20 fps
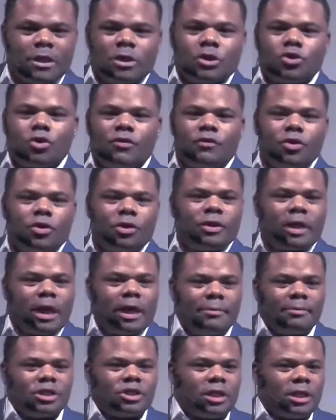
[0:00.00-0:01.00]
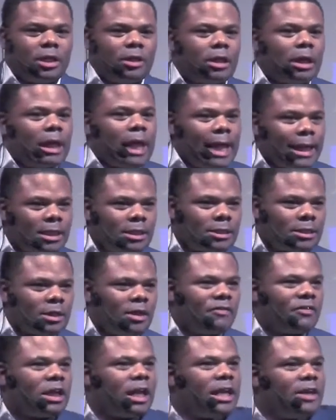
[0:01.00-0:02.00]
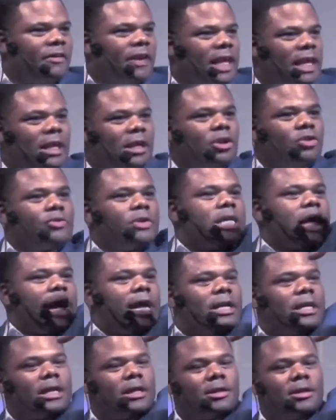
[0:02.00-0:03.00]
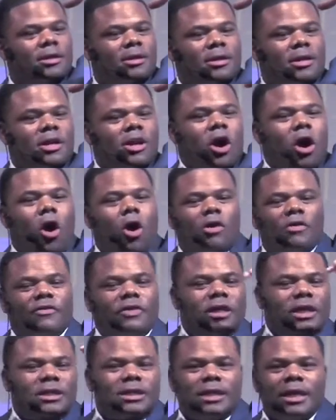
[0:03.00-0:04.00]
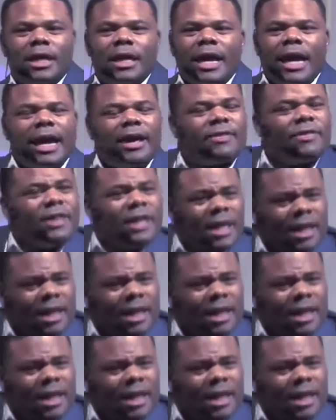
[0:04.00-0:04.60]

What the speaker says: So if you're in the image and in the likeness of, and he created all of this, and